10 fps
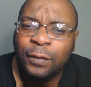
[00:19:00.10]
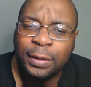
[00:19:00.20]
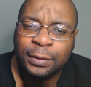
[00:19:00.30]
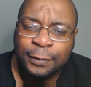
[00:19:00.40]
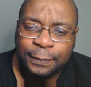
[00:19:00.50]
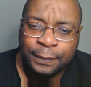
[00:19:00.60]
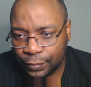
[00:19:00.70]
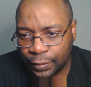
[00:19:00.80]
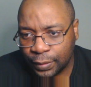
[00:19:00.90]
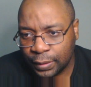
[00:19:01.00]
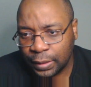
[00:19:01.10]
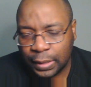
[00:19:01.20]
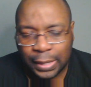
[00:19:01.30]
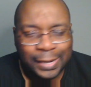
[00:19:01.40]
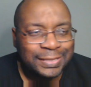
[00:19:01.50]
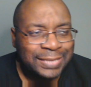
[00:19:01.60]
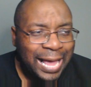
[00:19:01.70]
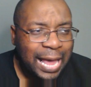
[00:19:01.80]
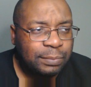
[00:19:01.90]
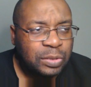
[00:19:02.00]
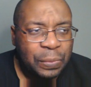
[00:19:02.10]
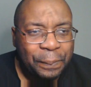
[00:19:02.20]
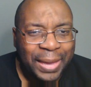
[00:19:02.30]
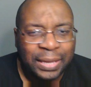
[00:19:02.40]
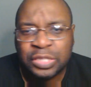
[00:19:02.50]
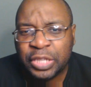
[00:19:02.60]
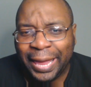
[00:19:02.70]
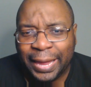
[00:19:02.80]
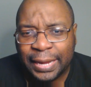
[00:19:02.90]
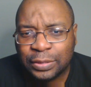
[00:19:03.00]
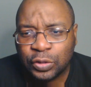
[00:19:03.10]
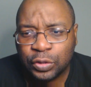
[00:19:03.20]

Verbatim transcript: it. It is time to make a change.